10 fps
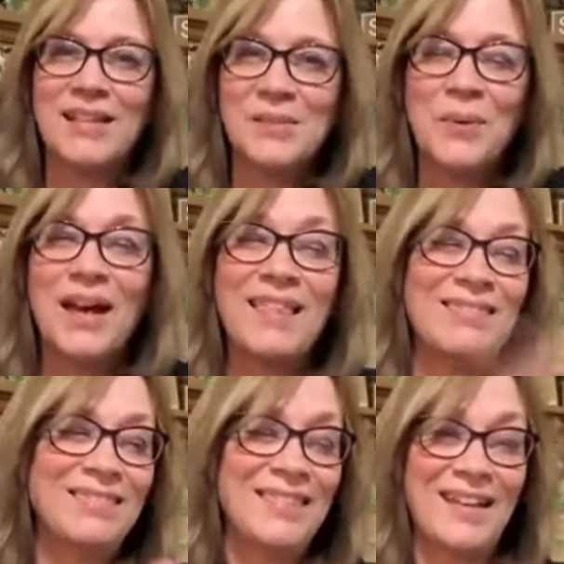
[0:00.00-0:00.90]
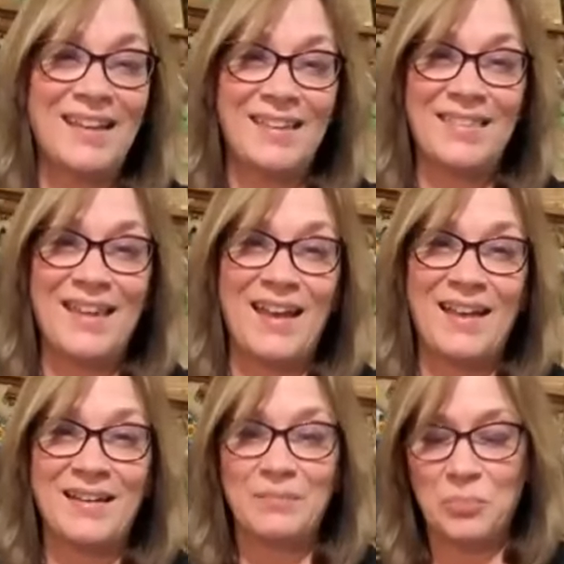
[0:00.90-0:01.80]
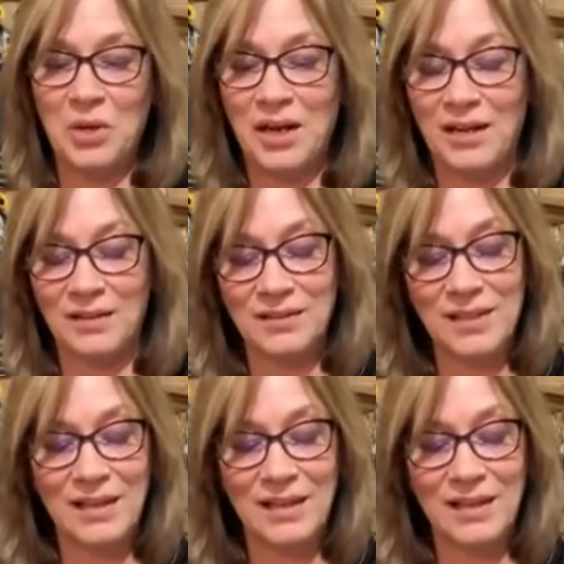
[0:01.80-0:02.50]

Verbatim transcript: That's why I like that product.